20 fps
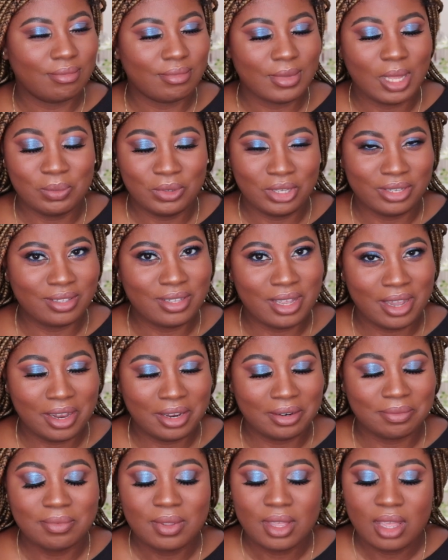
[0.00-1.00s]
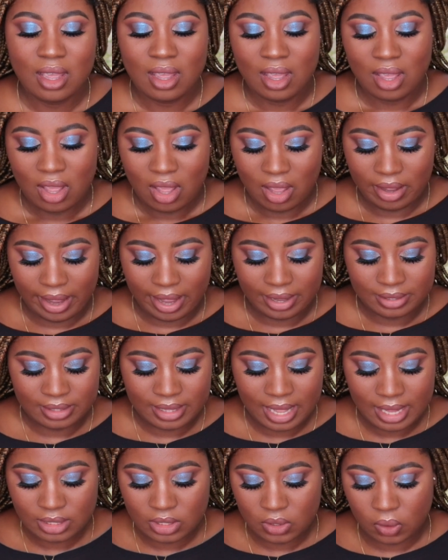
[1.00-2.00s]
I'm just saying. Okay, so
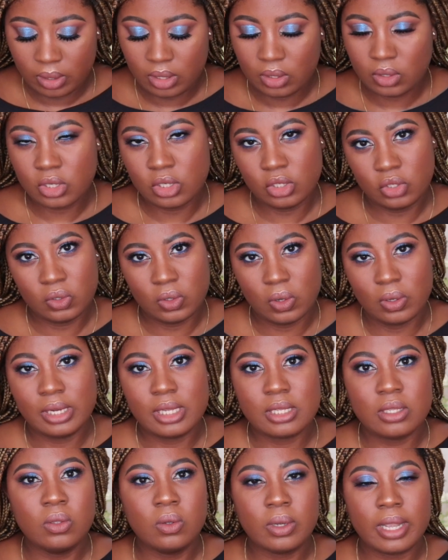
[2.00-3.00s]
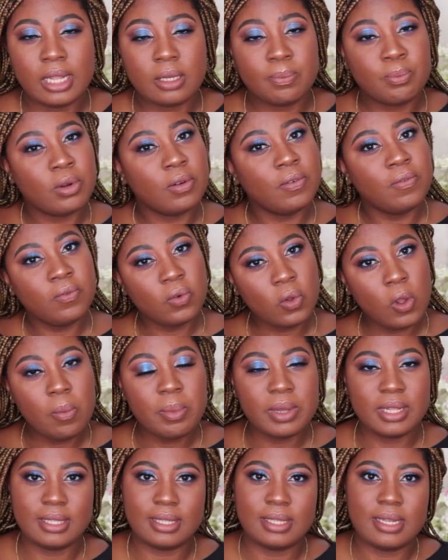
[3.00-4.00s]
that's oil control. Let's look at
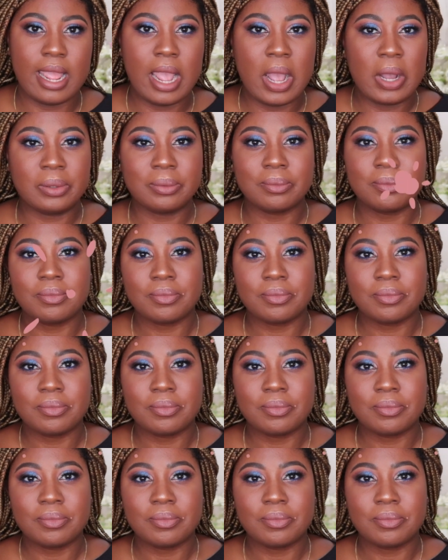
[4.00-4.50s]
performance now.